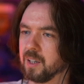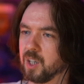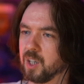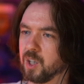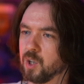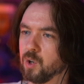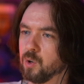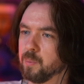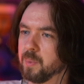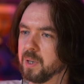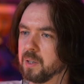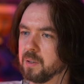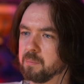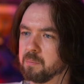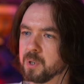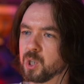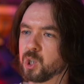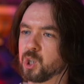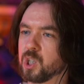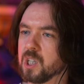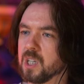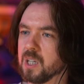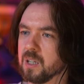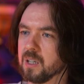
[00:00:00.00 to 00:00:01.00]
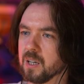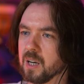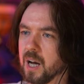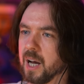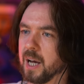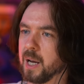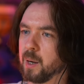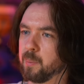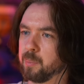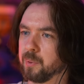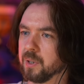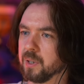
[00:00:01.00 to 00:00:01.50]
human machine
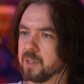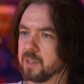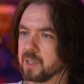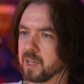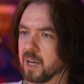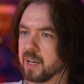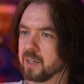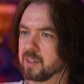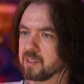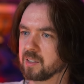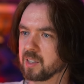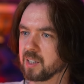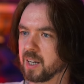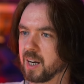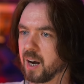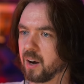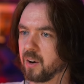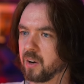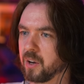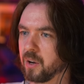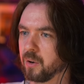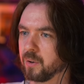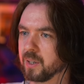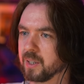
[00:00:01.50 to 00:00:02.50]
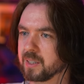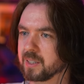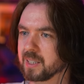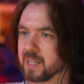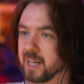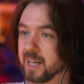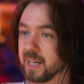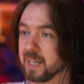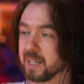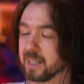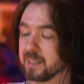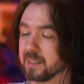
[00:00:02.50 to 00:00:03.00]
hybrid kind of scenario. And it's
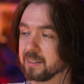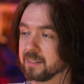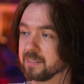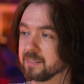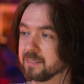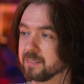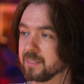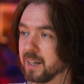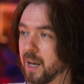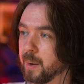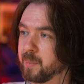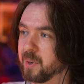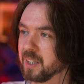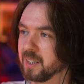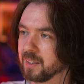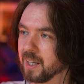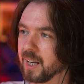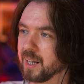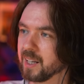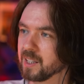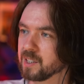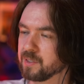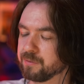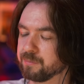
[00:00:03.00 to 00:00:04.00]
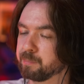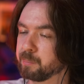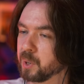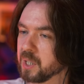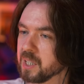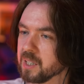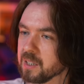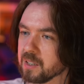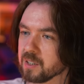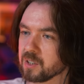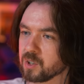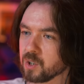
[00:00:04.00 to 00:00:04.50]
like, I mean, that is
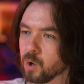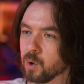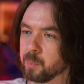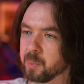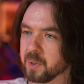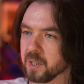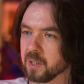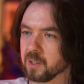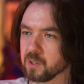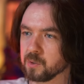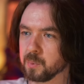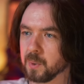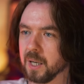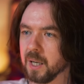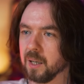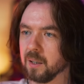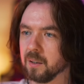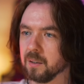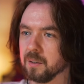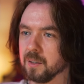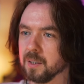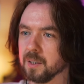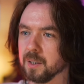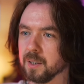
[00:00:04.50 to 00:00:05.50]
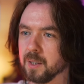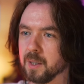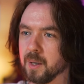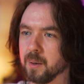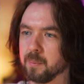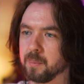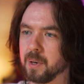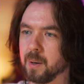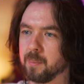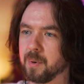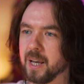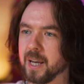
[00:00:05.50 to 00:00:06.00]
pretty dystopian as well.
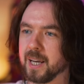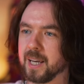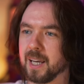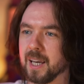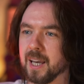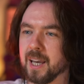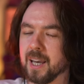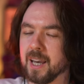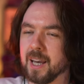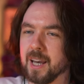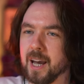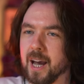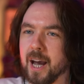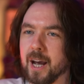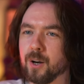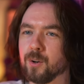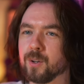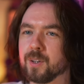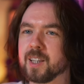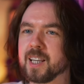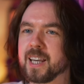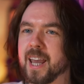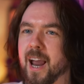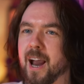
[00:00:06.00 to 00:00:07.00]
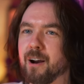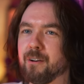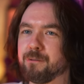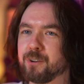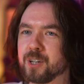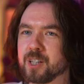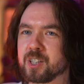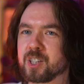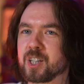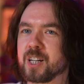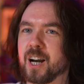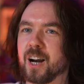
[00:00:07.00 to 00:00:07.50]
I'm like, I don't think
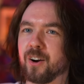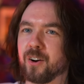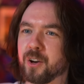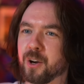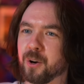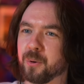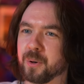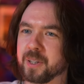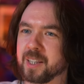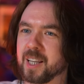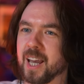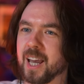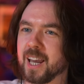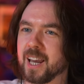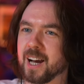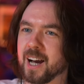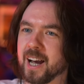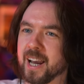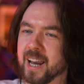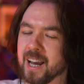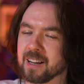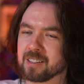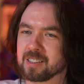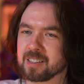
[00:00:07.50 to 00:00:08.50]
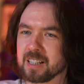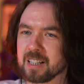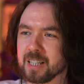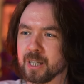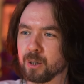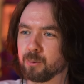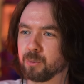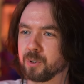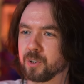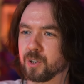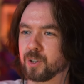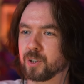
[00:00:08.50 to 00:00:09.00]
every scenario with AI has to
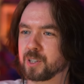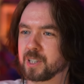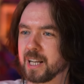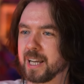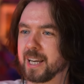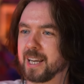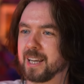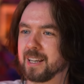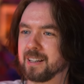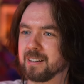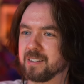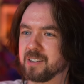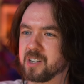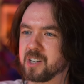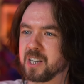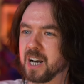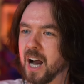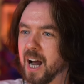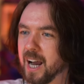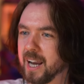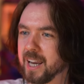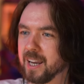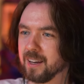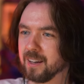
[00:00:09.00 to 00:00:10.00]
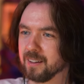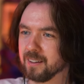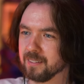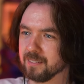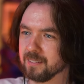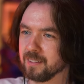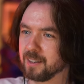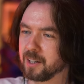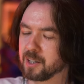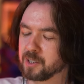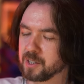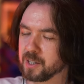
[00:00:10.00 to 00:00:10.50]
lead with us like
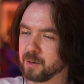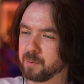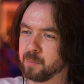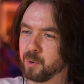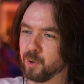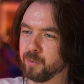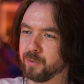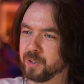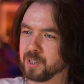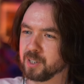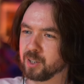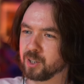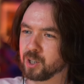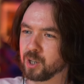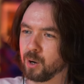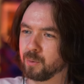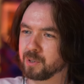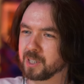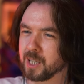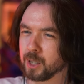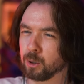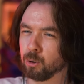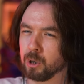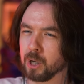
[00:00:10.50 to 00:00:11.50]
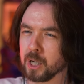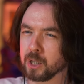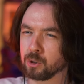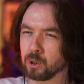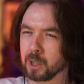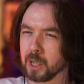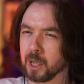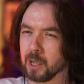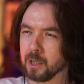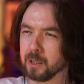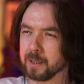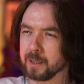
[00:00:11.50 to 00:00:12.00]
dying. Because in movies, it's always like, you guys
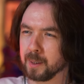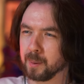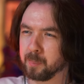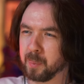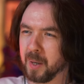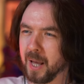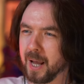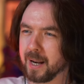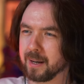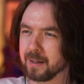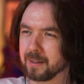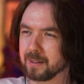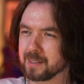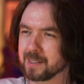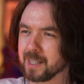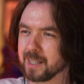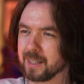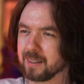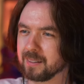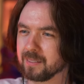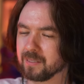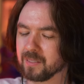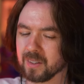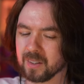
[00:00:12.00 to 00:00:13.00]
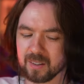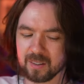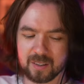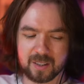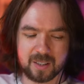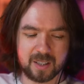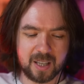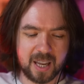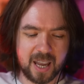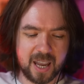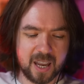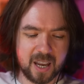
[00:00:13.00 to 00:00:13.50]
are killing the planet. It's like, I
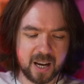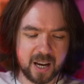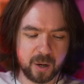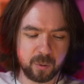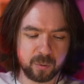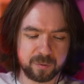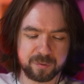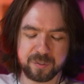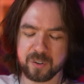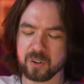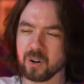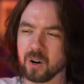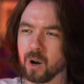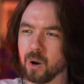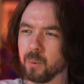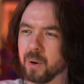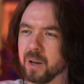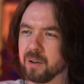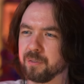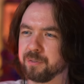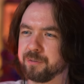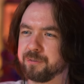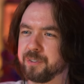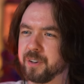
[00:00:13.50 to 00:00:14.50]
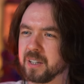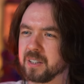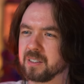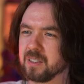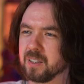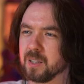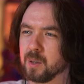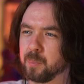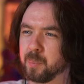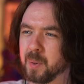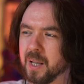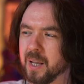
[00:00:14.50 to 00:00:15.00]
think the AI would figure out a way of
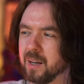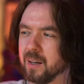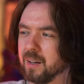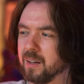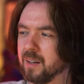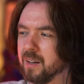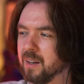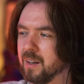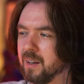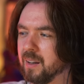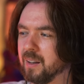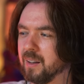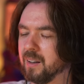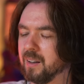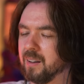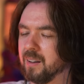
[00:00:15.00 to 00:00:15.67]
fixing the planet